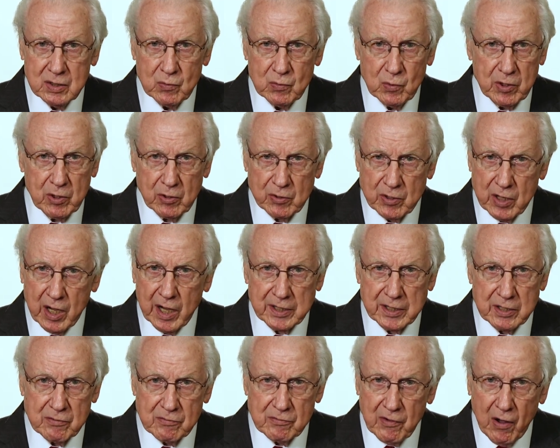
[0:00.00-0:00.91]
We are not
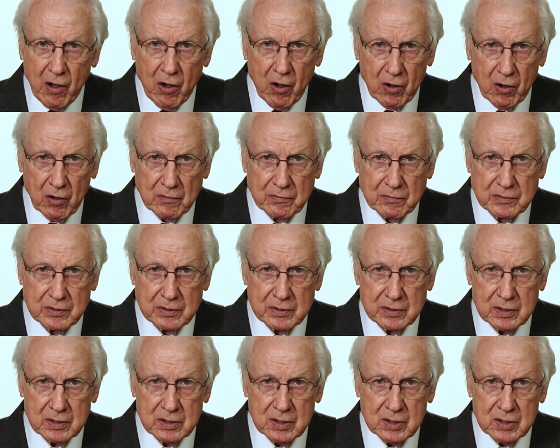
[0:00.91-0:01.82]
involved.
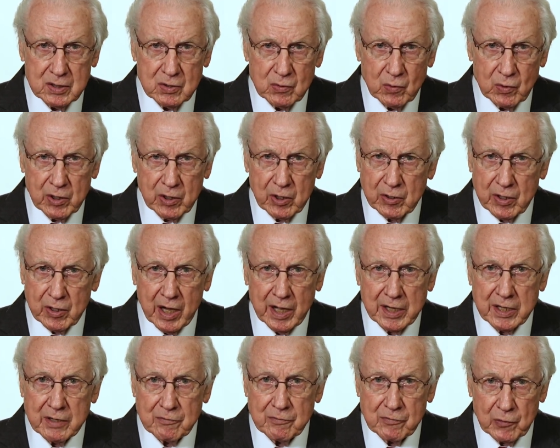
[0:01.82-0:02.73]
We are
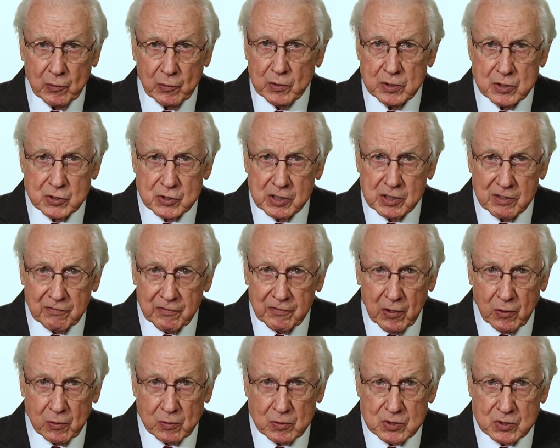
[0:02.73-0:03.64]
not influencing
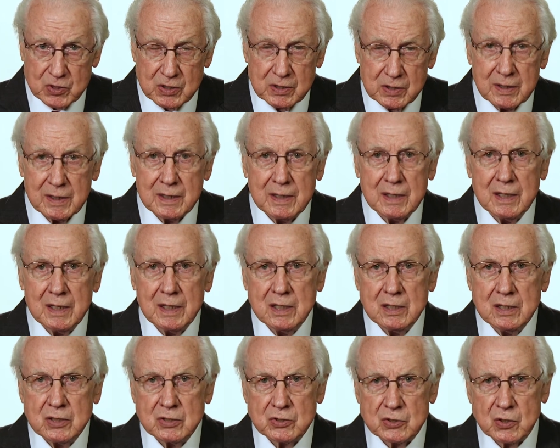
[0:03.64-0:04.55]
folks.
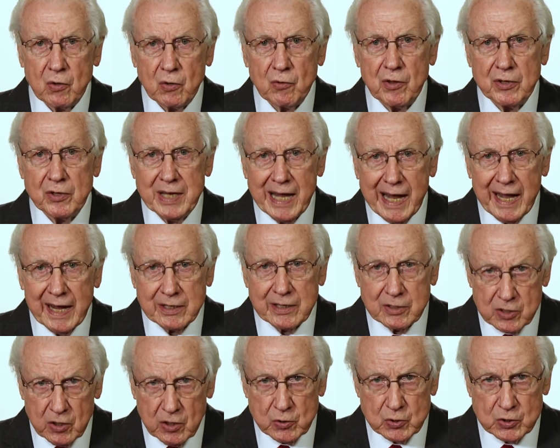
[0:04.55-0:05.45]
So the
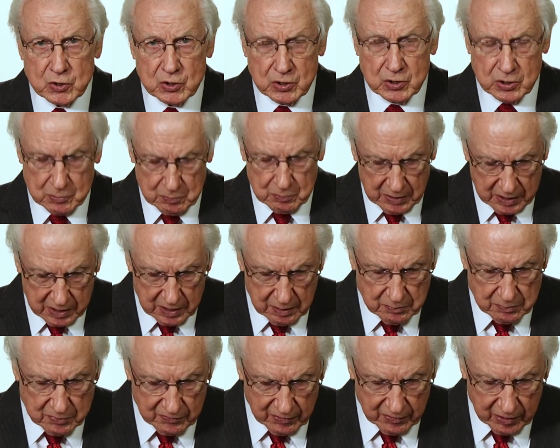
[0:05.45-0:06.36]
diagnosis
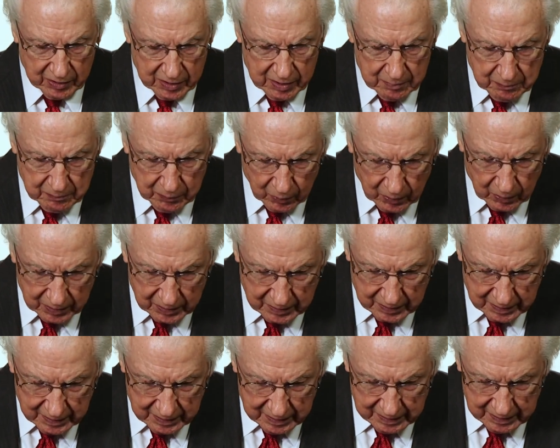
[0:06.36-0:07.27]
becomes very
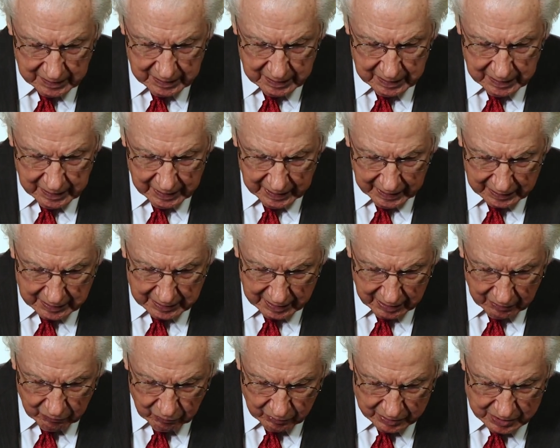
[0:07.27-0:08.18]
important at
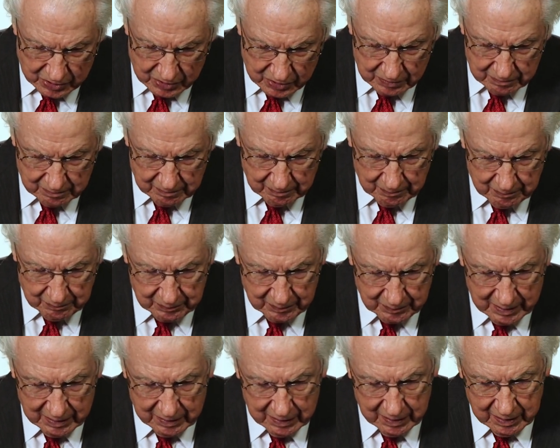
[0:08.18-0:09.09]
that reason.
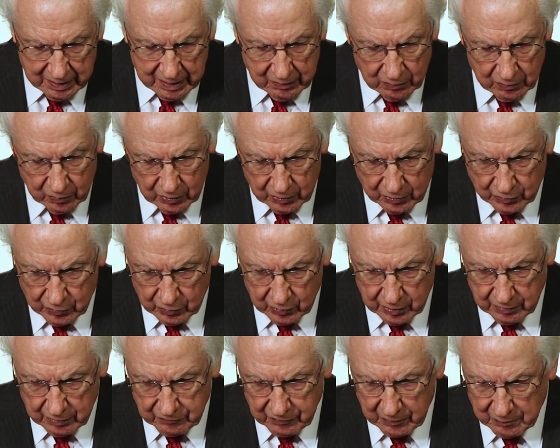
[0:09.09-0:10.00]
We're
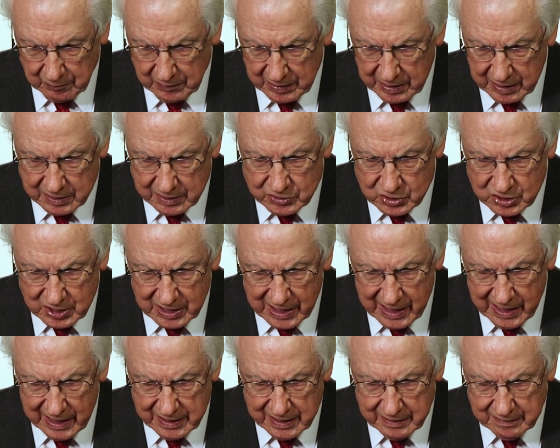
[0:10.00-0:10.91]
doing it from the
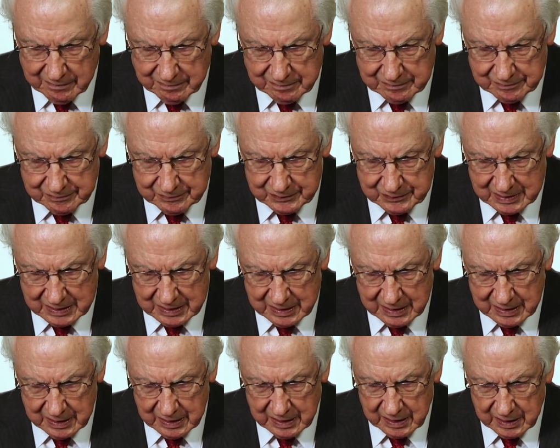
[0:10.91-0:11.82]
inside
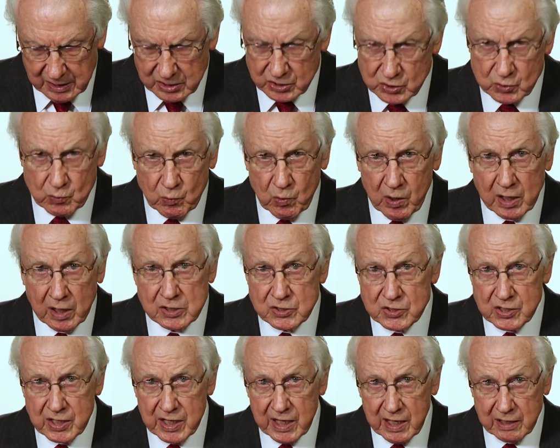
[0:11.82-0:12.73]
as well
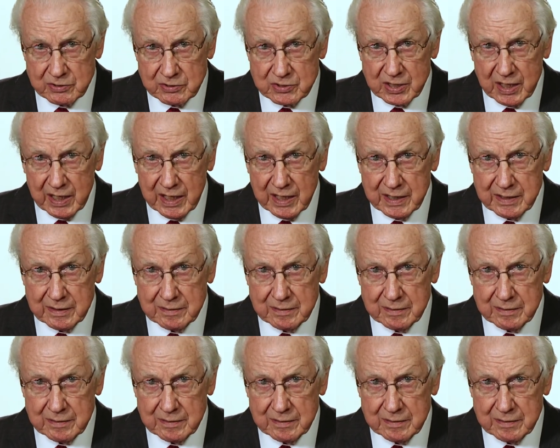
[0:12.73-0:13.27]
as the outside.